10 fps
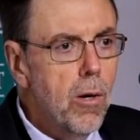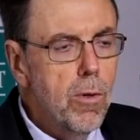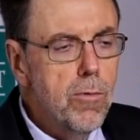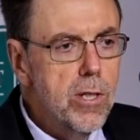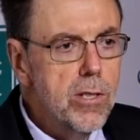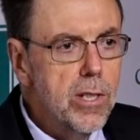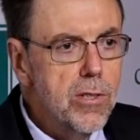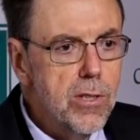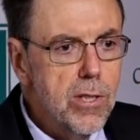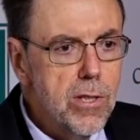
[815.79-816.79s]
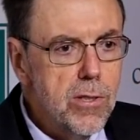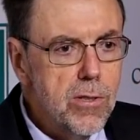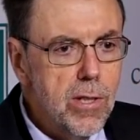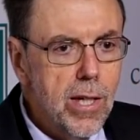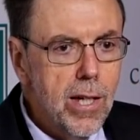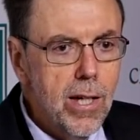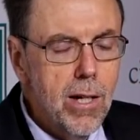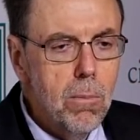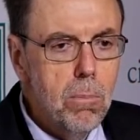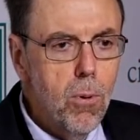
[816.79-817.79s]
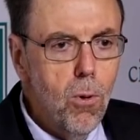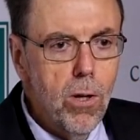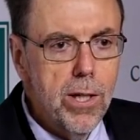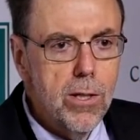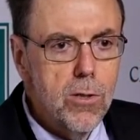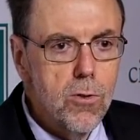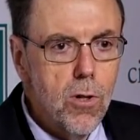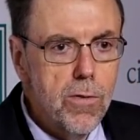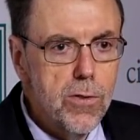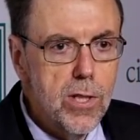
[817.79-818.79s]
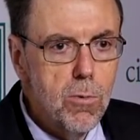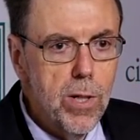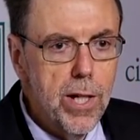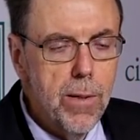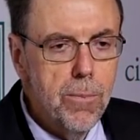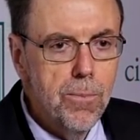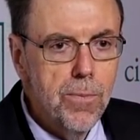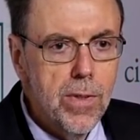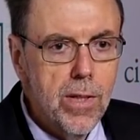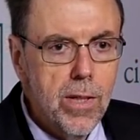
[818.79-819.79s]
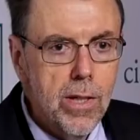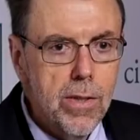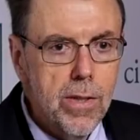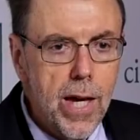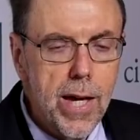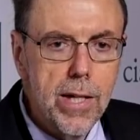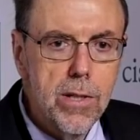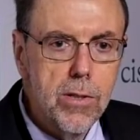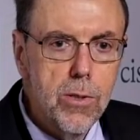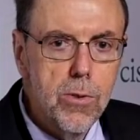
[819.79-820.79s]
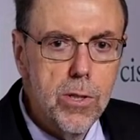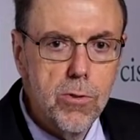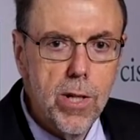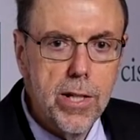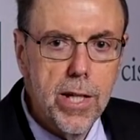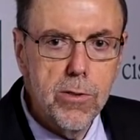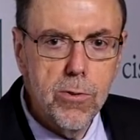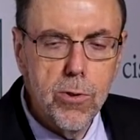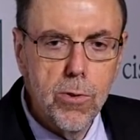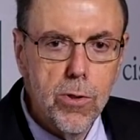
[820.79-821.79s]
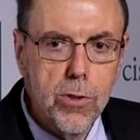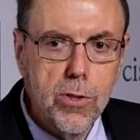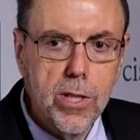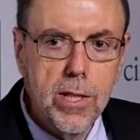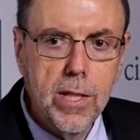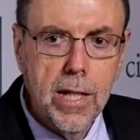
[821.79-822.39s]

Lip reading: We've recently seen this appalling controversy where the ANU, the Australian National University,